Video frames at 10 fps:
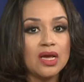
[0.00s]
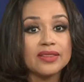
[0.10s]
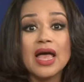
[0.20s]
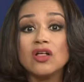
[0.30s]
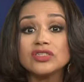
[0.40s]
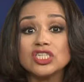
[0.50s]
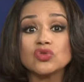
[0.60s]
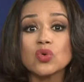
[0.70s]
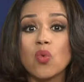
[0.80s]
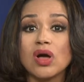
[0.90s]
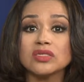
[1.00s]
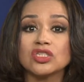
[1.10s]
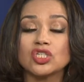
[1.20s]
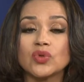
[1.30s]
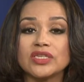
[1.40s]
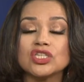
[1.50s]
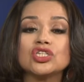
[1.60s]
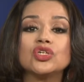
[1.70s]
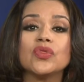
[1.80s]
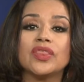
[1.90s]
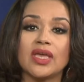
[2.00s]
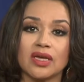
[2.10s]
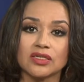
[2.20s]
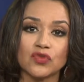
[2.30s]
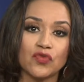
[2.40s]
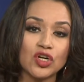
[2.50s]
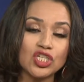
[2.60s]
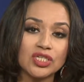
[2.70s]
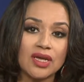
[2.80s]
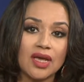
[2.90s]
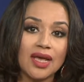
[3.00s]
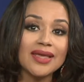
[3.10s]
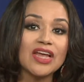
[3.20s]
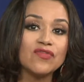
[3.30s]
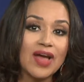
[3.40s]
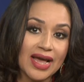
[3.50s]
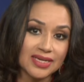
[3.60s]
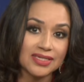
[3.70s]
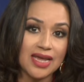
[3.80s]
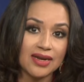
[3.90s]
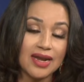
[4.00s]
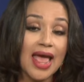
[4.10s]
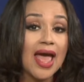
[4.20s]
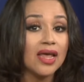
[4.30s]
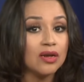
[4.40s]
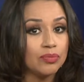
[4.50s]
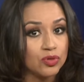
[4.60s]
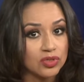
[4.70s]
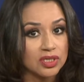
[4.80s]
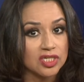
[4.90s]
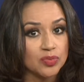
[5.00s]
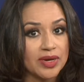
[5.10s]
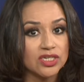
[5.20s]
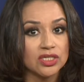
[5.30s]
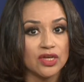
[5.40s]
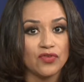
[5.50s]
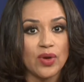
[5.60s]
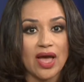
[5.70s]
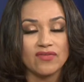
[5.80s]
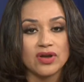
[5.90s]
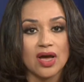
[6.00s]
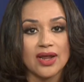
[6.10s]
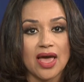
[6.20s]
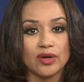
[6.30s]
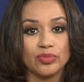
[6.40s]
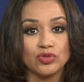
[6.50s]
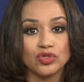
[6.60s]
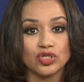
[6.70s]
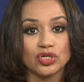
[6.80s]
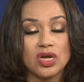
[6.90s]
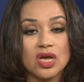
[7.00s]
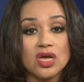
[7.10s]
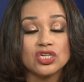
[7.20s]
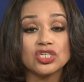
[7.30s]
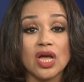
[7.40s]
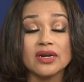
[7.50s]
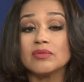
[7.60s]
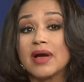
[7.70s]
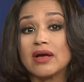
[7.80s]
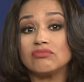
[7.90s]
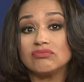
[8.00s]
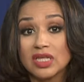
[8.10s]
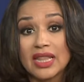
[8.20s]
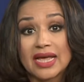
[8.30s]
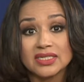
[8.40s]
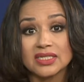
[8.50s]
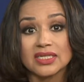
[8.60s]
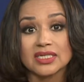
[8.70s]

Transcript: The health district wants to stress two things. First, get vaccinated and boosted, especially if you have not had a booster shot in about the last